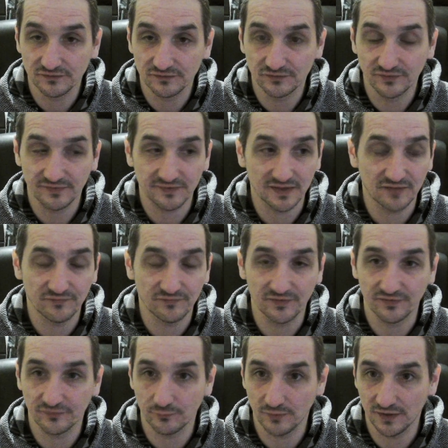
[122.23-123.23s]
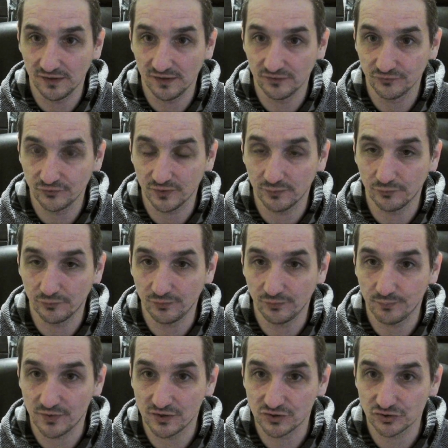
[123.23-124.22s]
stuff as well to our
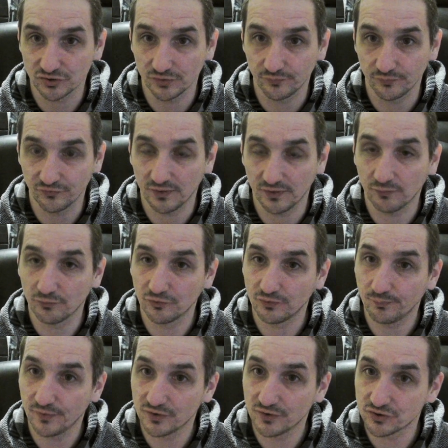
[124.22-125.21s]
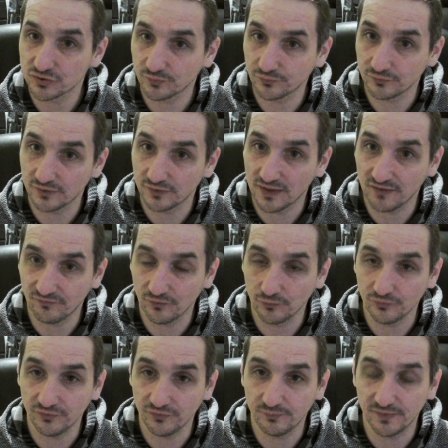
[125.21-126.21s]
repair shops, so our repair shops will have
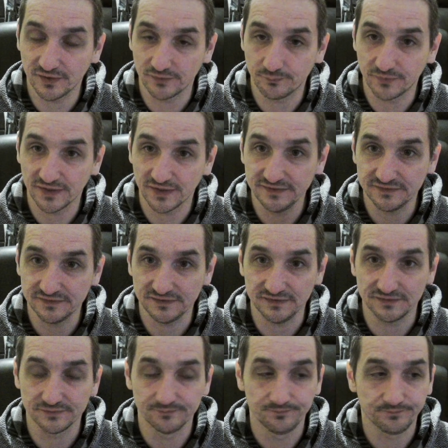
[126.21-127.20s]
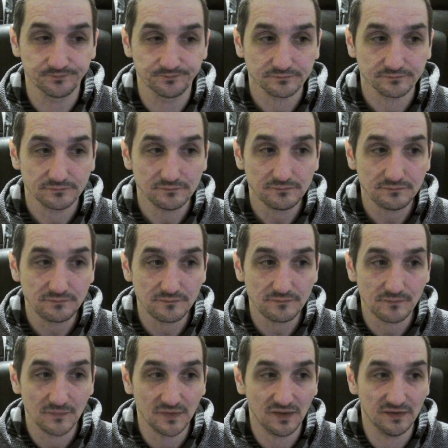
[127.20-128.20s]
always better prices
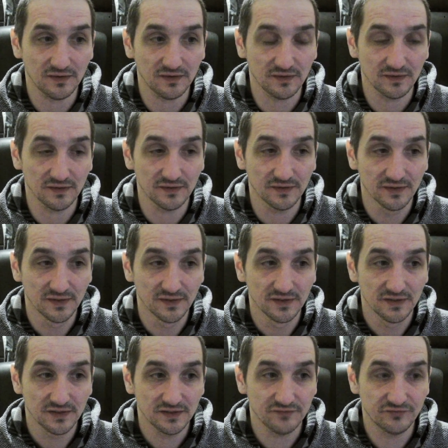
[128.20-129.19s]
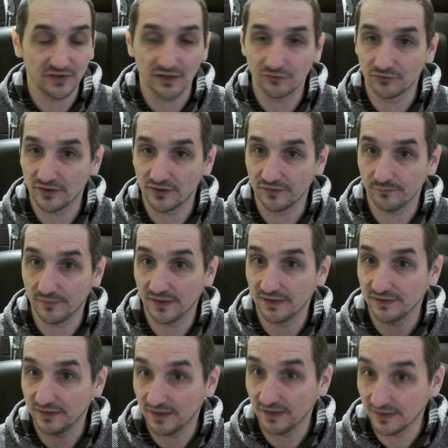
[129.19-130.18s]
if they are run
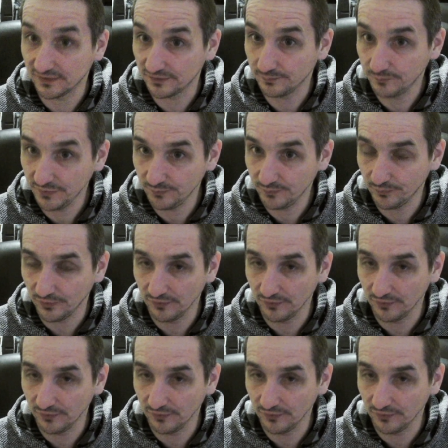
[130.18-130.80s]
by other people.